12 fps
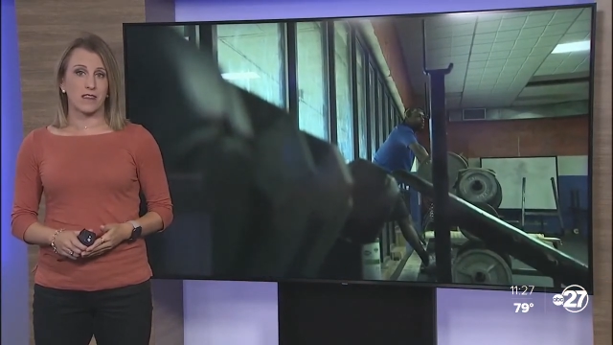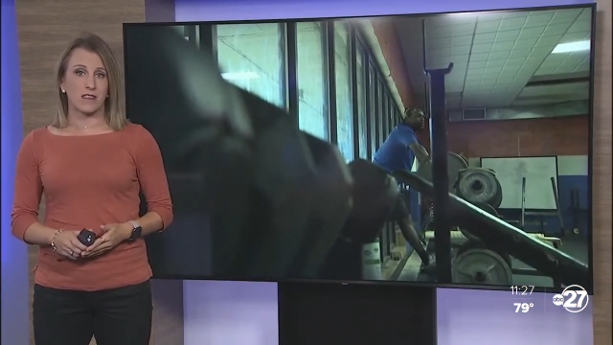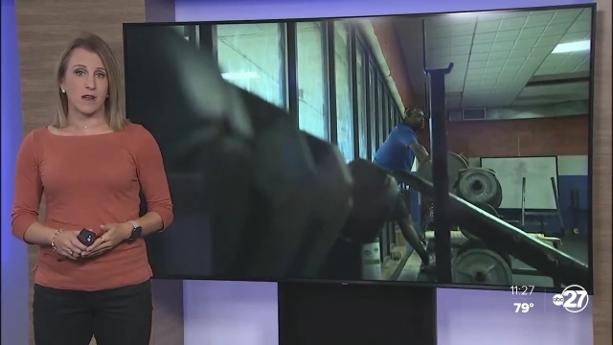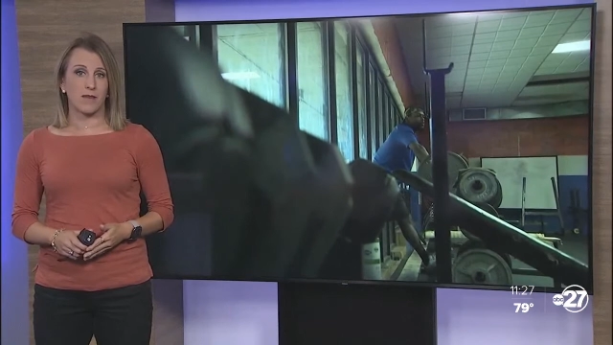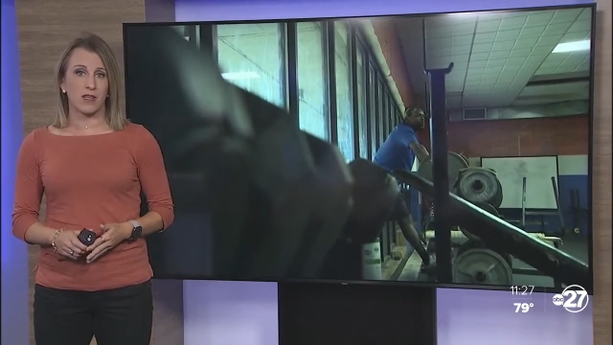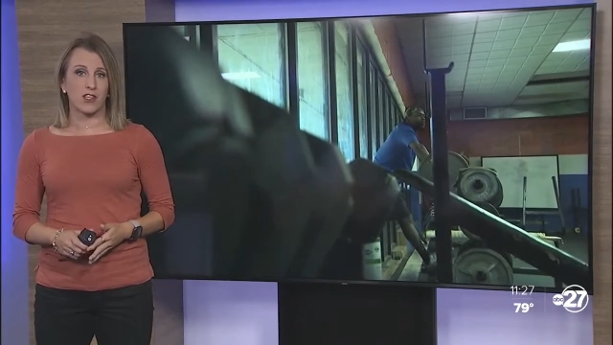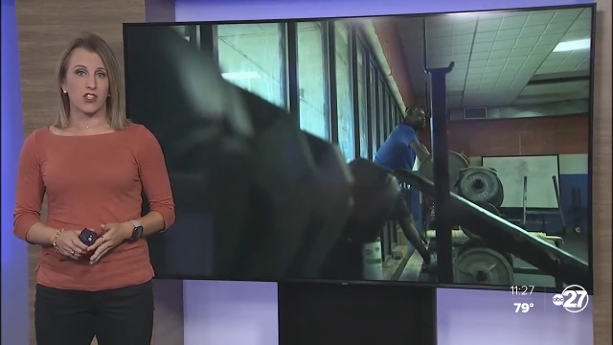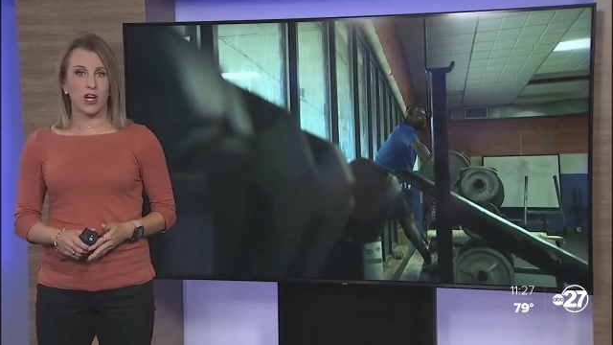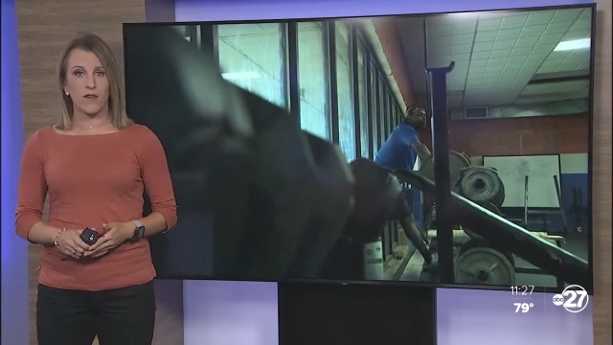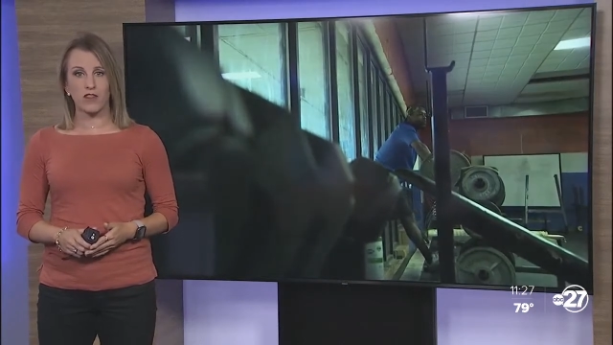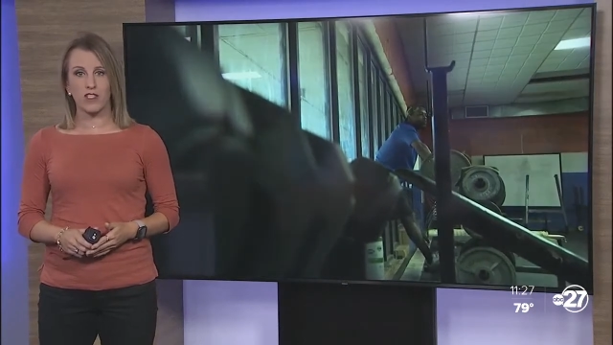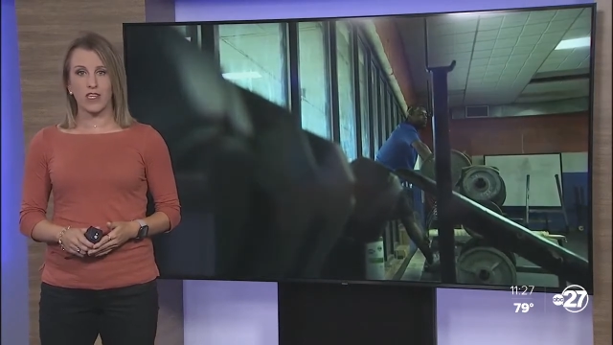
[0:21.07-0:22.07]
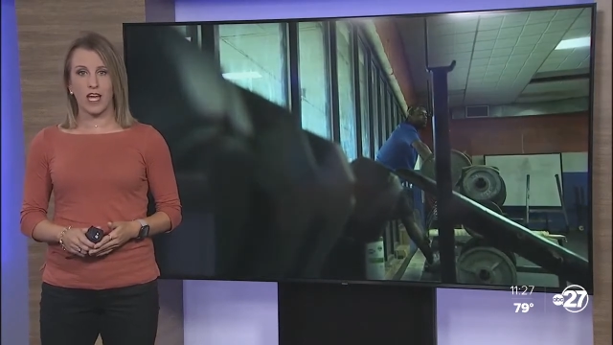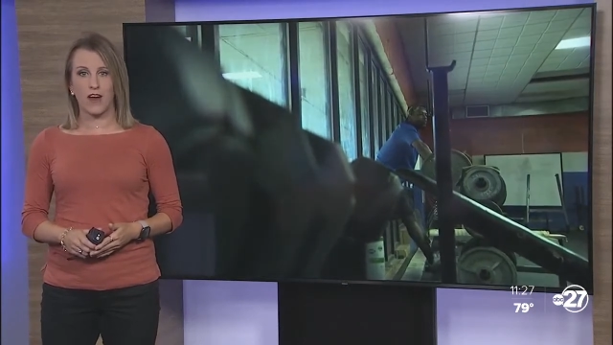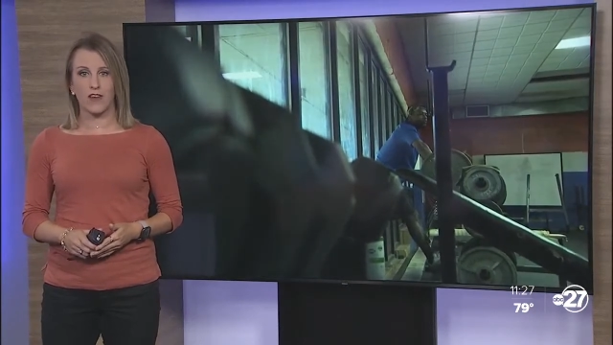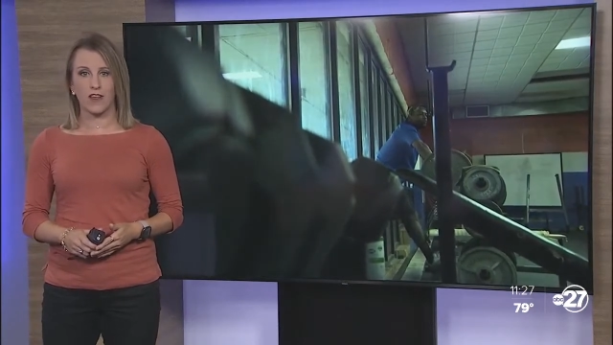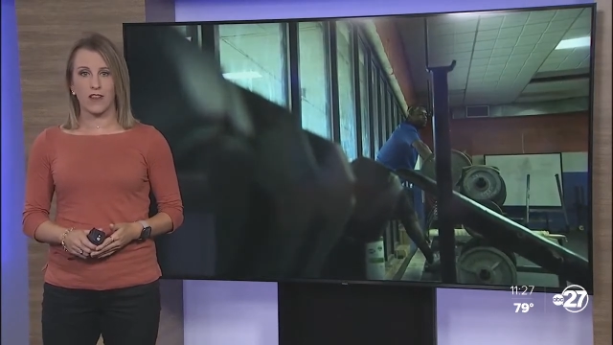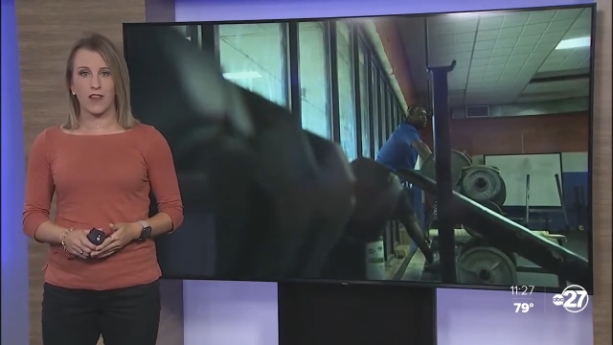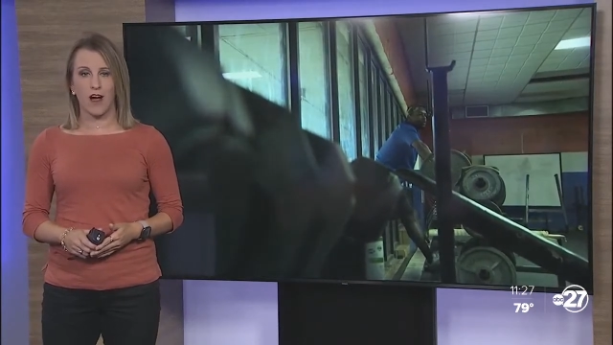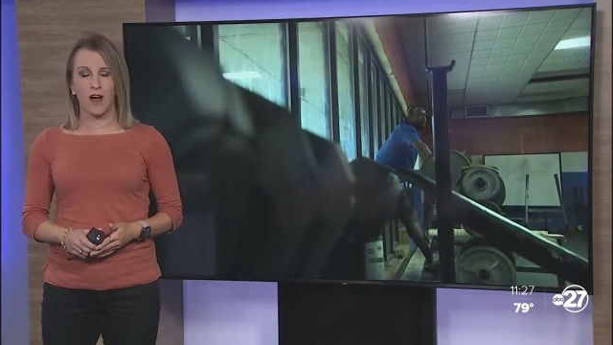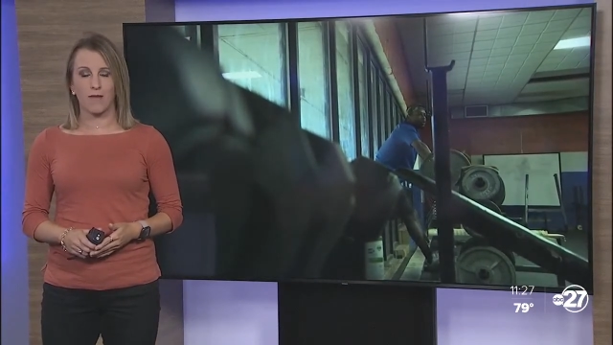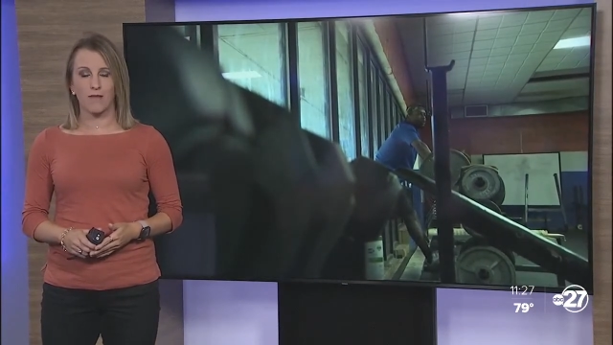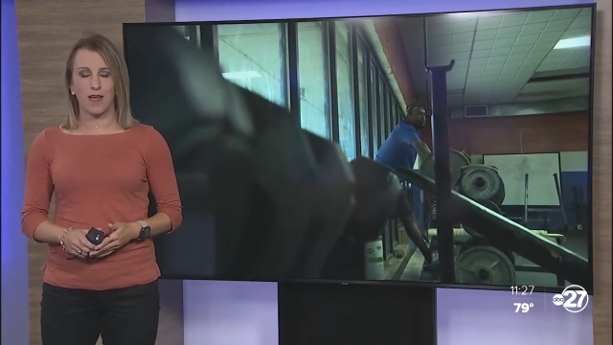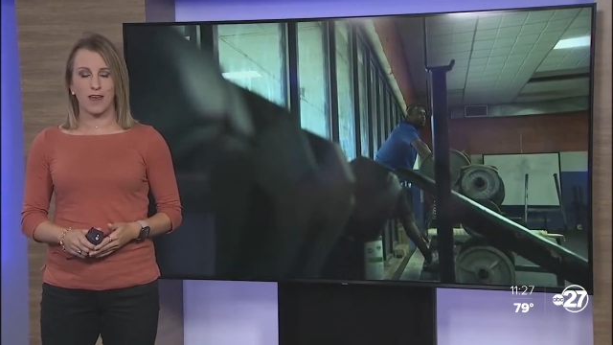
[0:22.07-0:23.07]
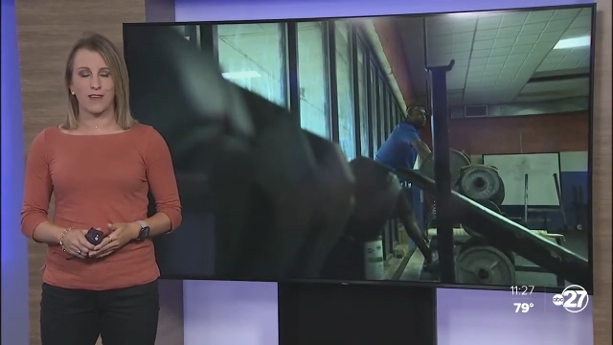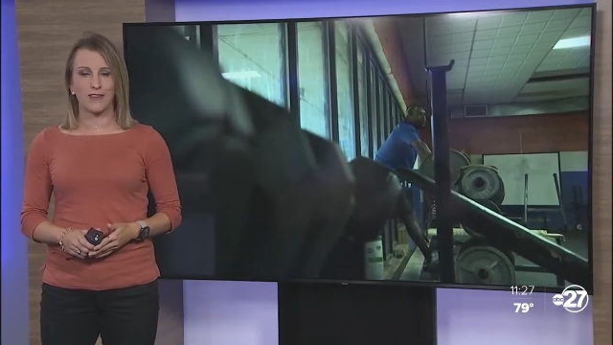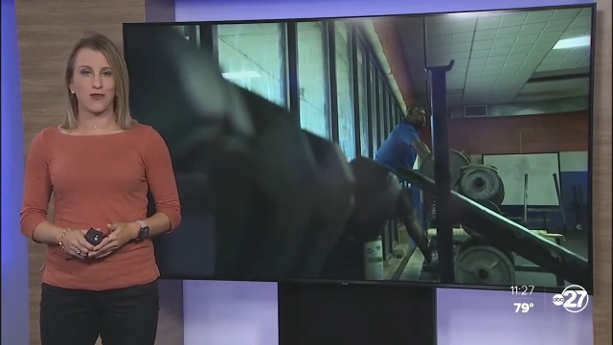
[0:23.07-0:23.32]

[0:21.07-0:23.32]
something Jefferson County alum and